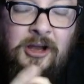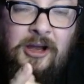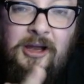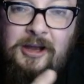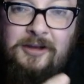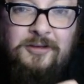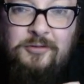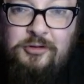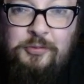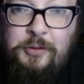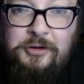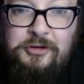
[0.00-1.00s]
The
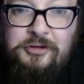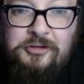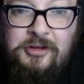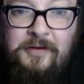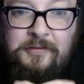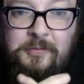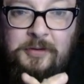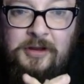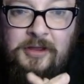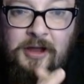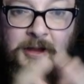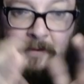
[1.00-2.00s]
respondent doesn't have to be
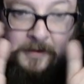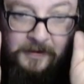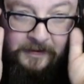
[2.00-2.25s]
there.